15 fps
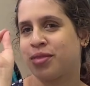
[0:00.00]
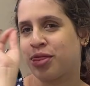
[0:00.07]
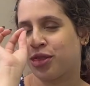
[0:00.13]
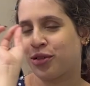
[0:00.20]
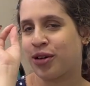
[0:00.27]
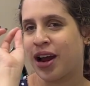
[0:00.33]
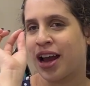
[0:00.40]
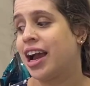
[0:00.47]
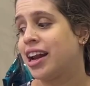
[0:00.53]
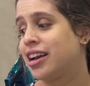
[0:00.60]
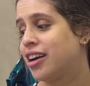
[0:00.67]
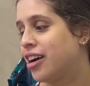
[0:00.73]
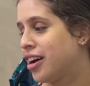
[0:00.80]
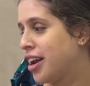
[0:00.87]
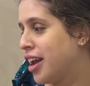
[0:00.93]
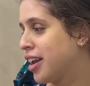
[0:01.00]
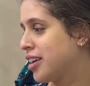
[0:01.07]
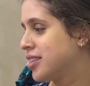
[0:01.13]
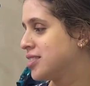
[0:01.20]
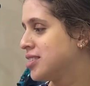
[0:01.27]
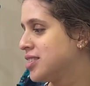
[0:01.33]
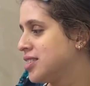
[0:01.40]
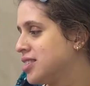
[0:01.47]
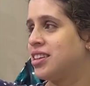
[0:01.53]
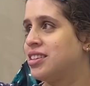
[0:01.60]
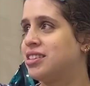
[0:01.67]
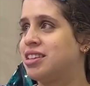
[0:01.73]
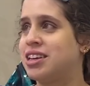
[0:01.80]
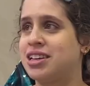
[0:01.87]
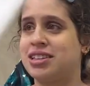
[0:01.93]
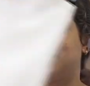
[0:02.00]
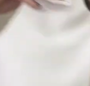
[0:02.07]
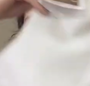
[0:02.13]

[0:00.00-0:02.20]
thread and cutting this.